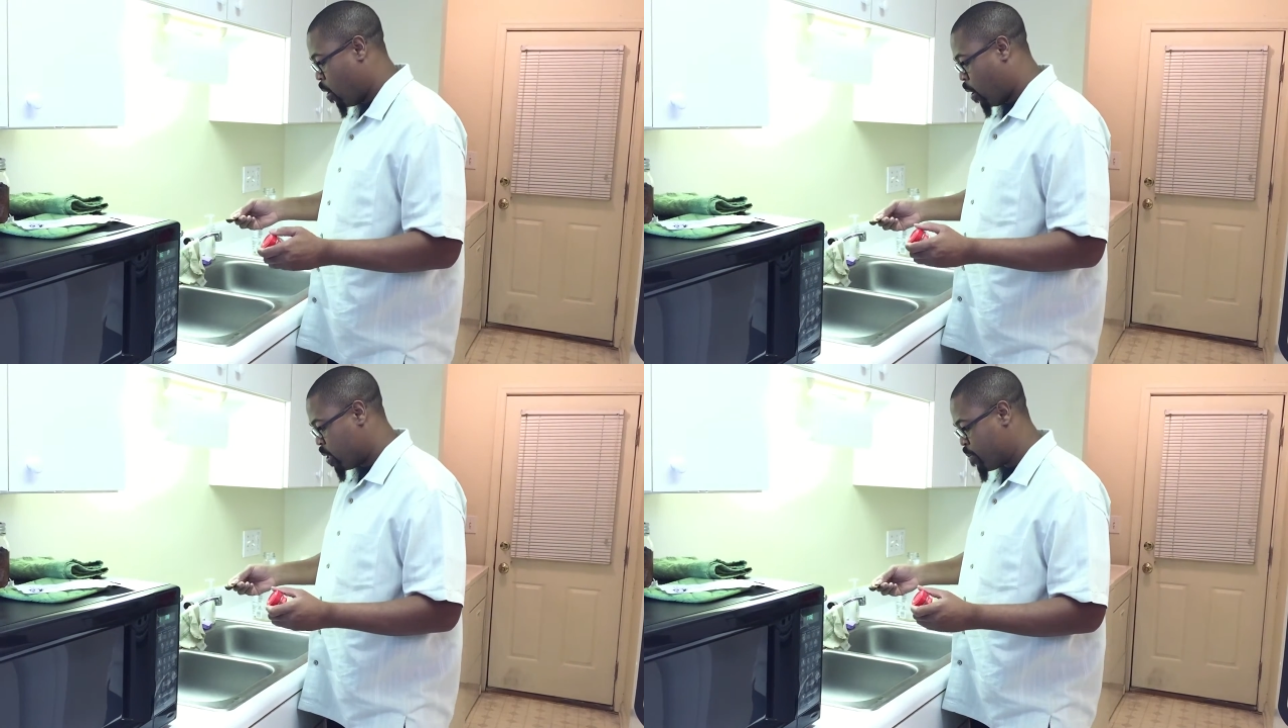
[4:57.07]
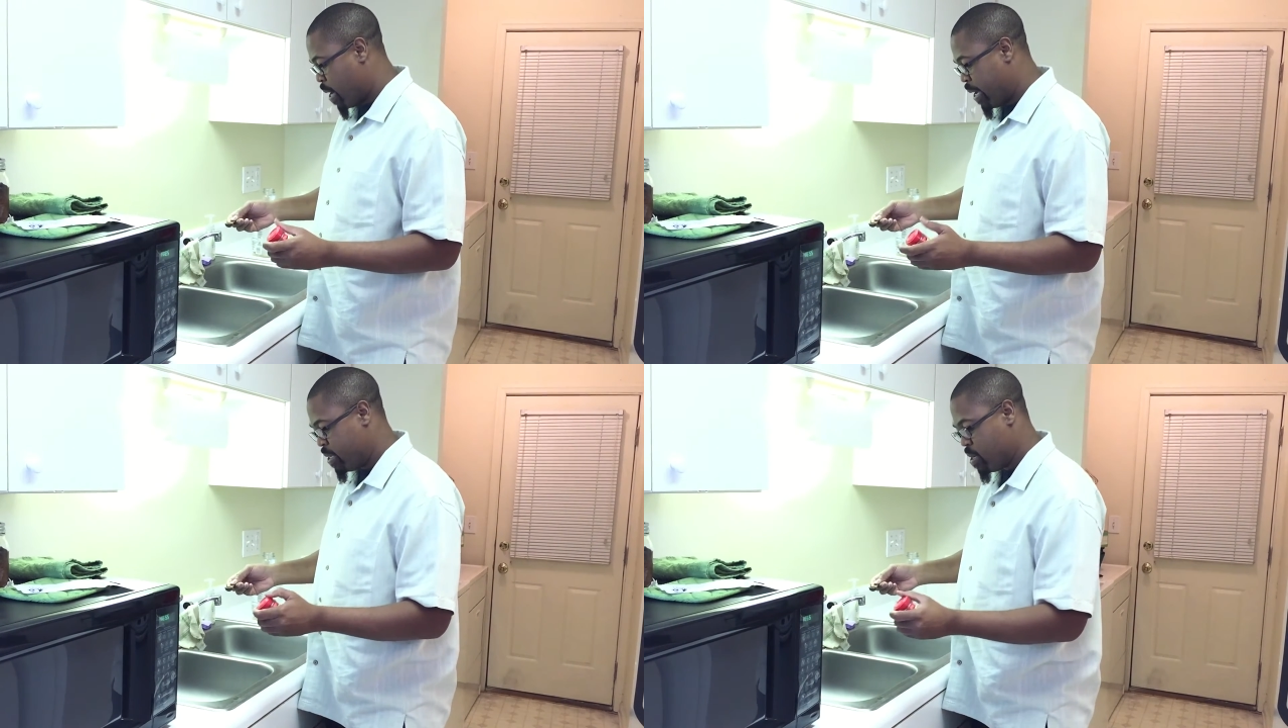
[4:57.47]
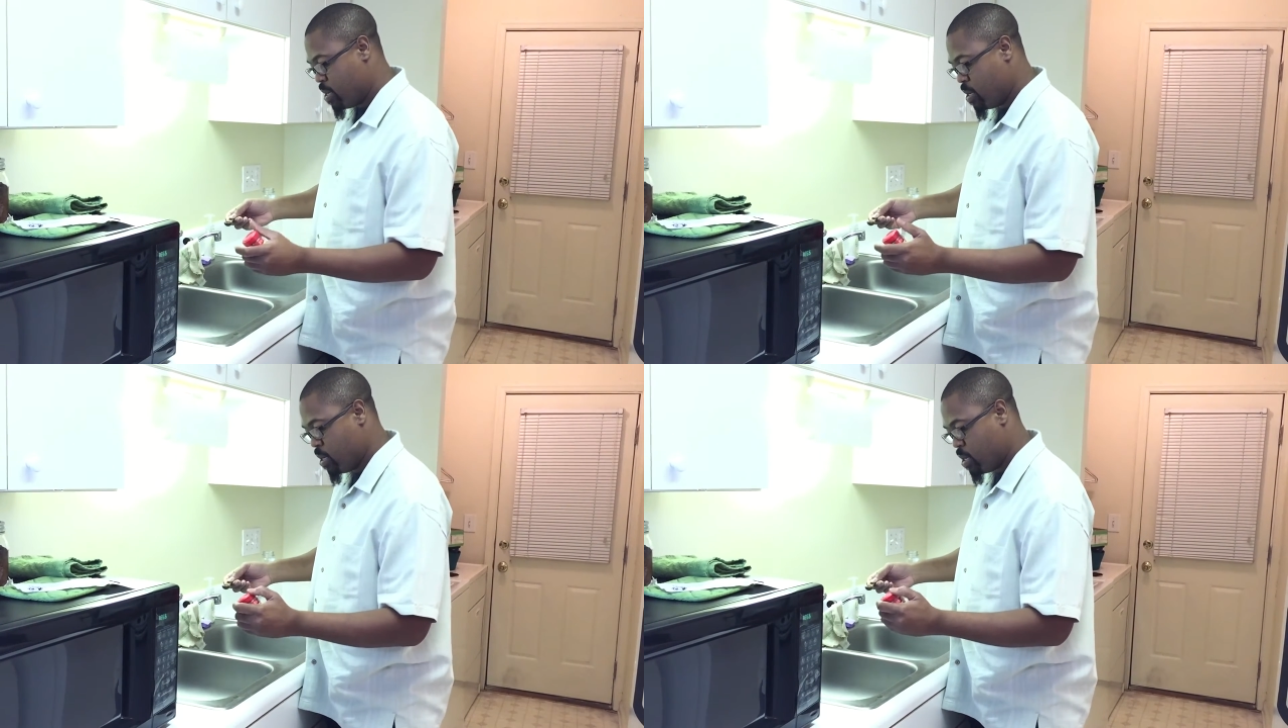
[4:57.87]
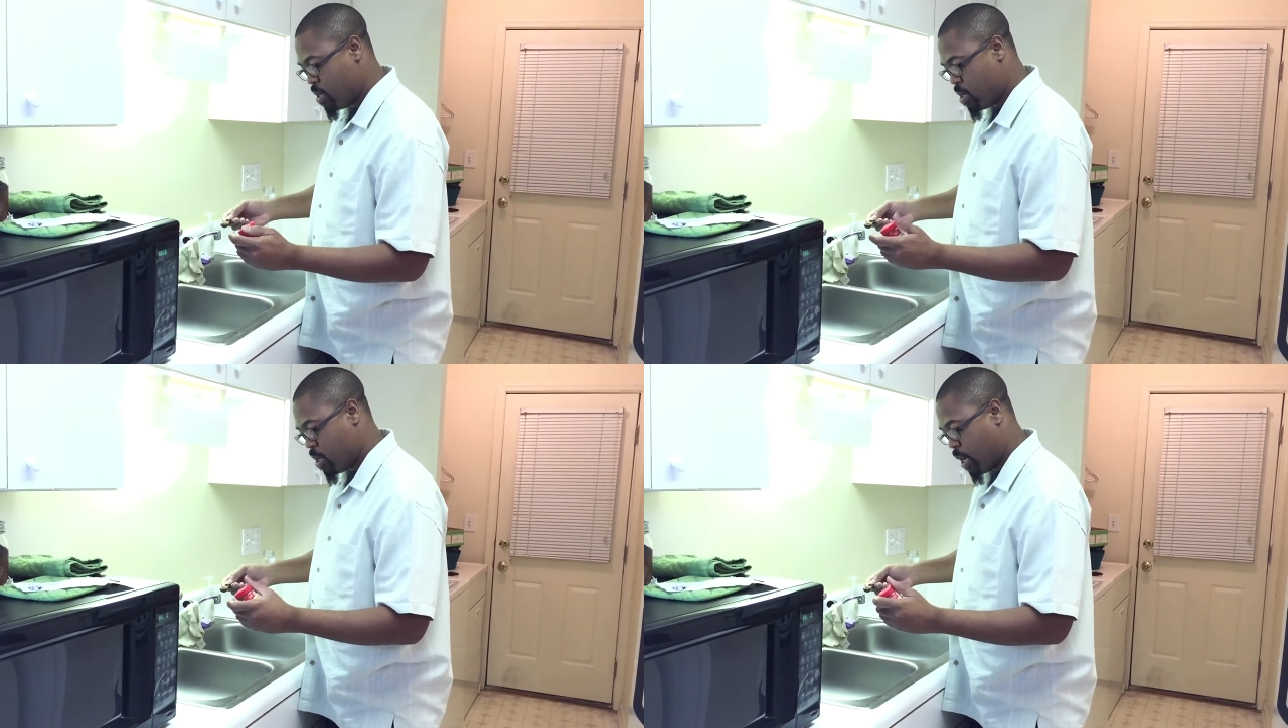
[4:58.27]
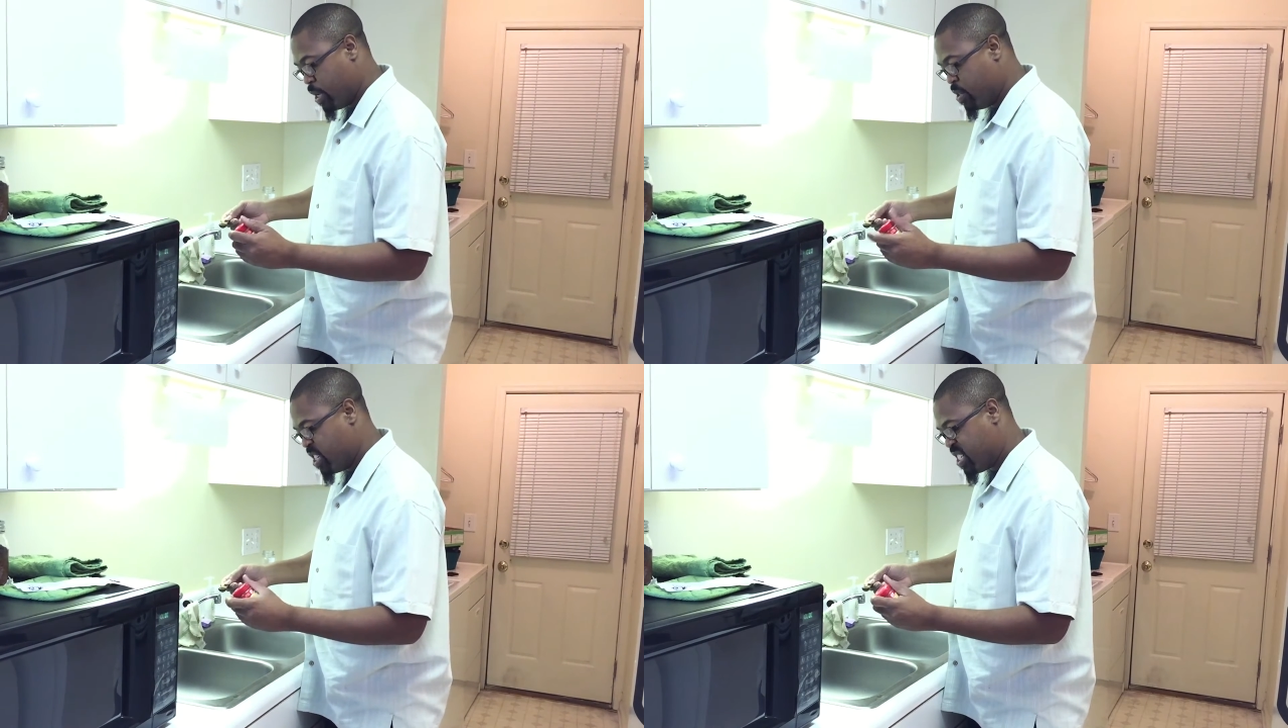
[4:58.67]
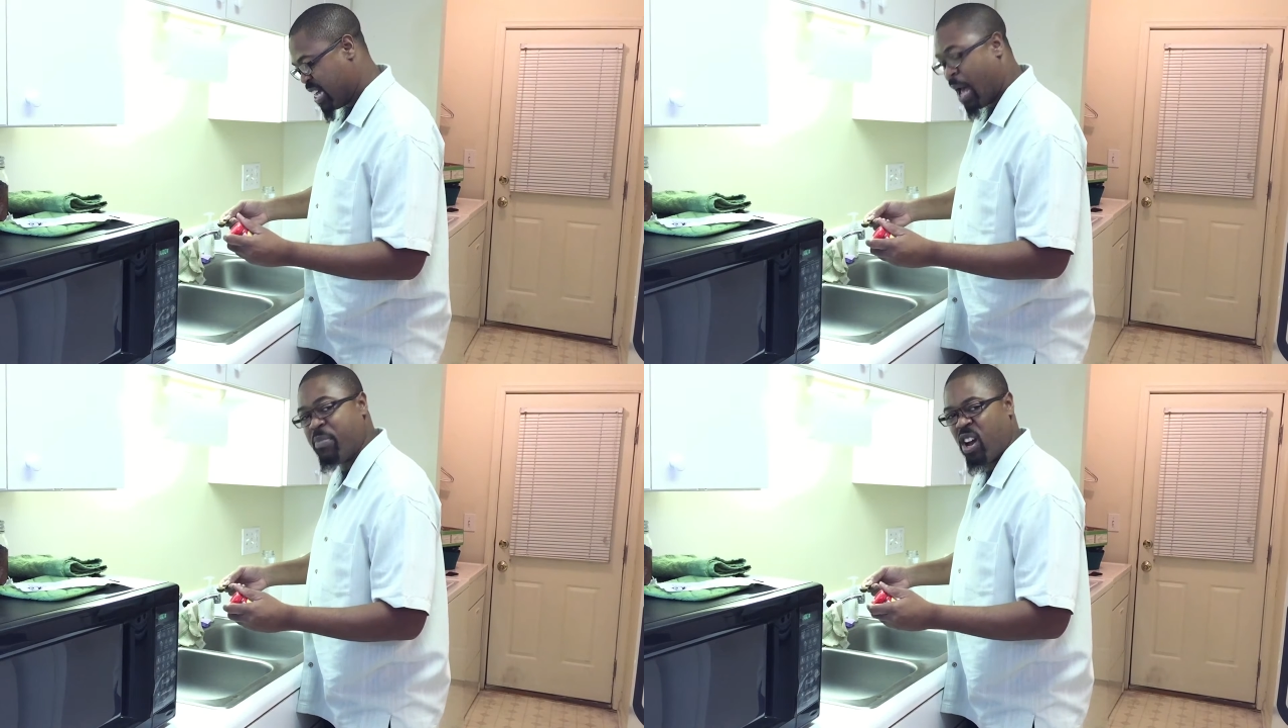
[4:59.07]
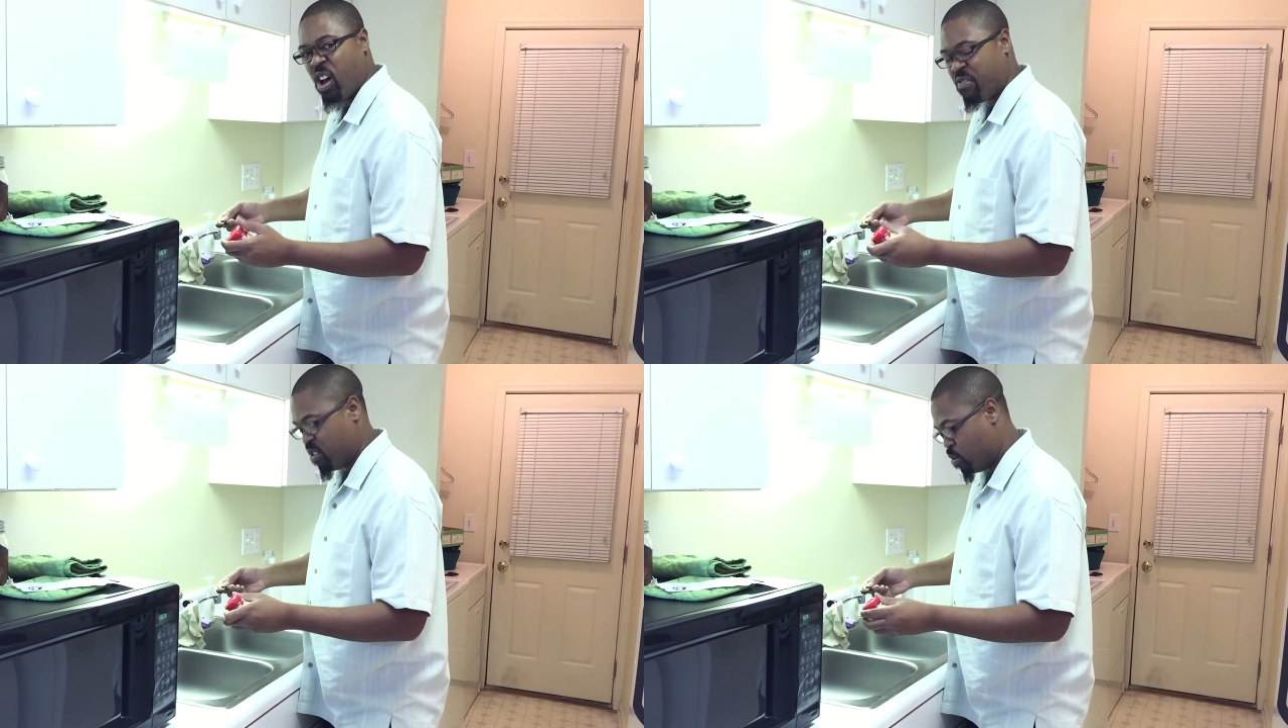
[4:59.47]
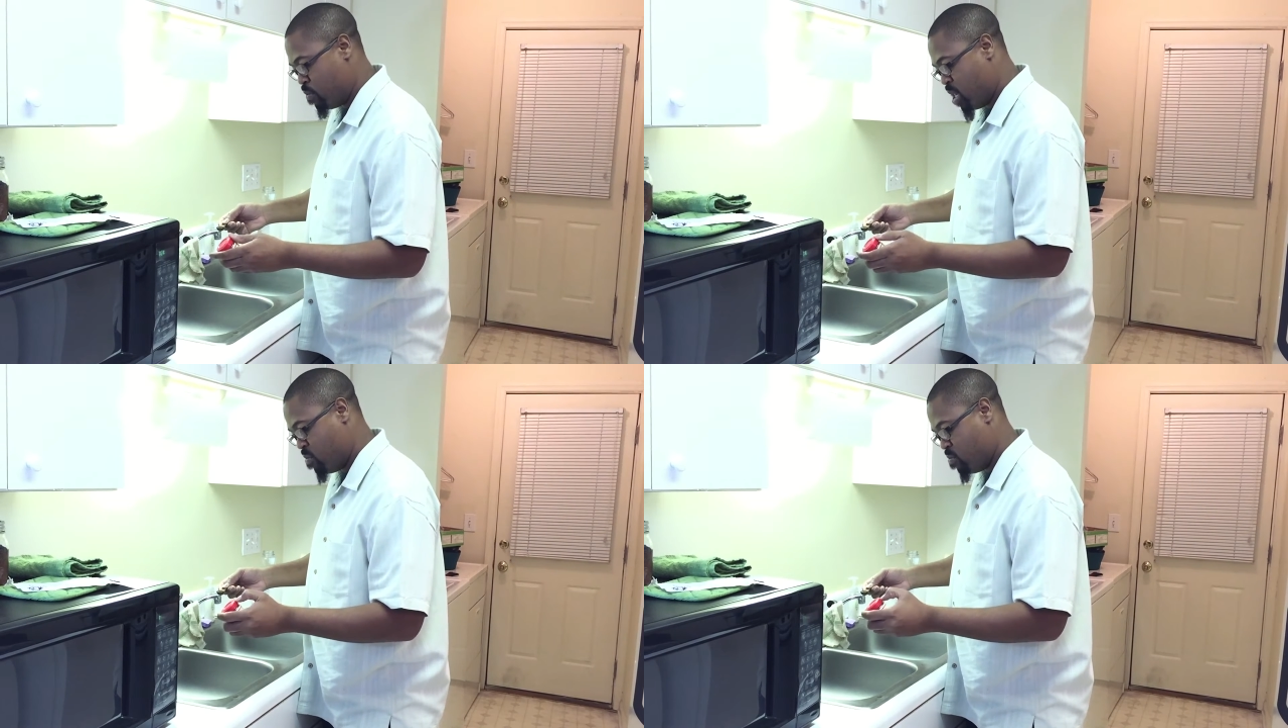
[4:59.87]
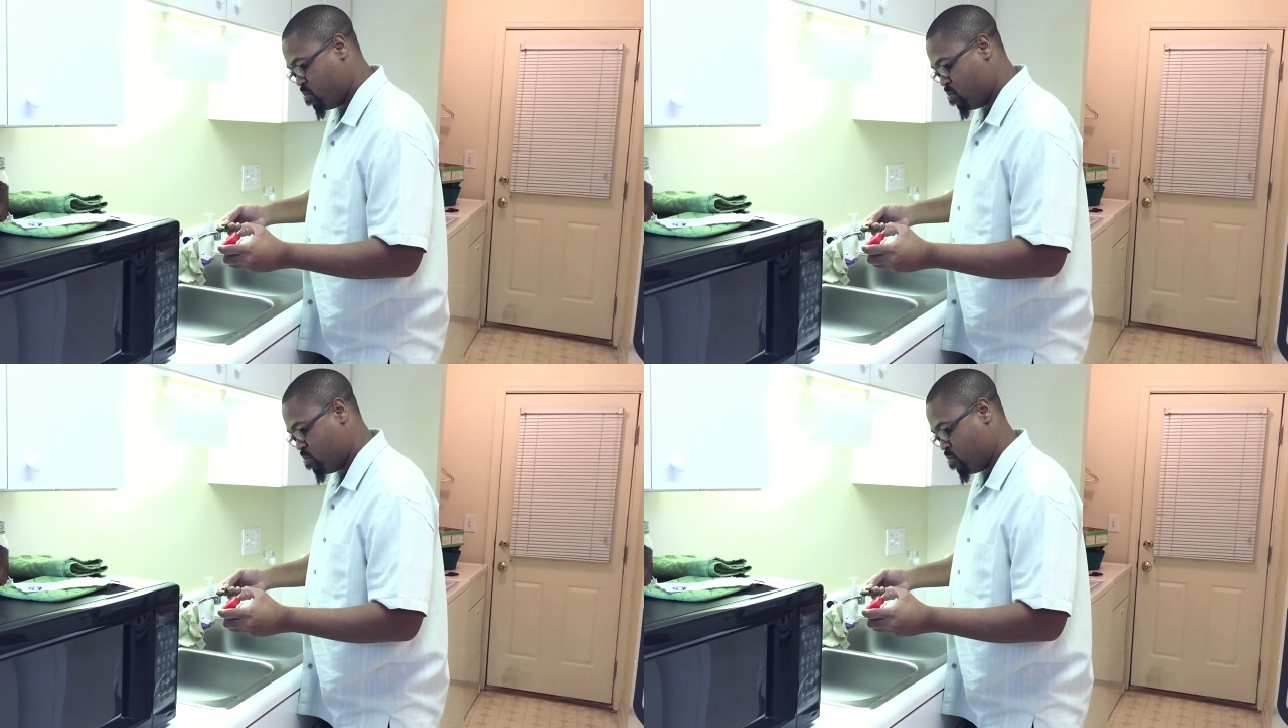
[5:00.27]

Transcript: your allspice and you just top it off a little bit.